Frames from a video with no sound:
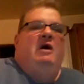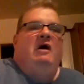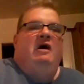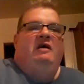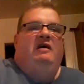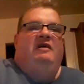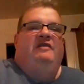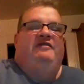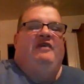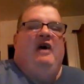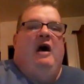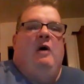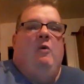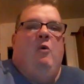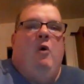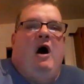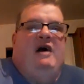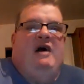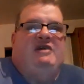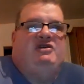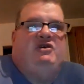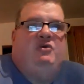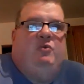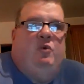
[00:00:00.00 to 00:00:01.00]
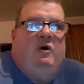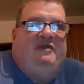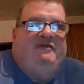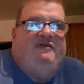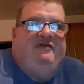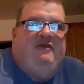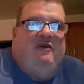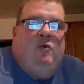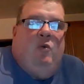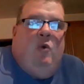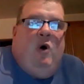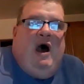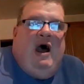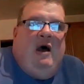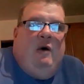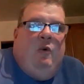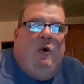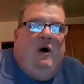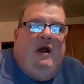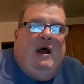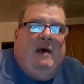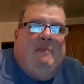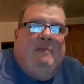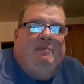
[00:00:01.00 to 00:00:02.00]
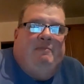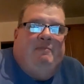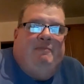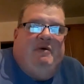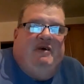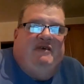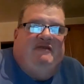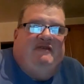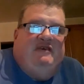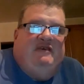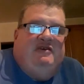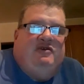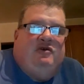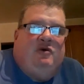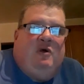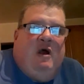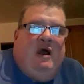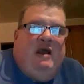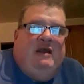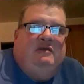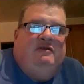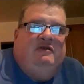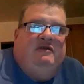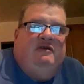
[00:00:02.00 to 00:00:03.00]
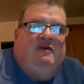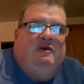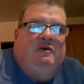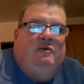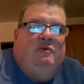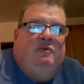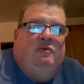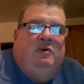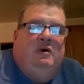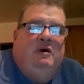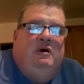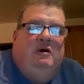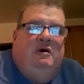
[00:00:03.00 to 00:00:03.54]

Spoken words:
Because I watch it once in a while when I'm busy trying to,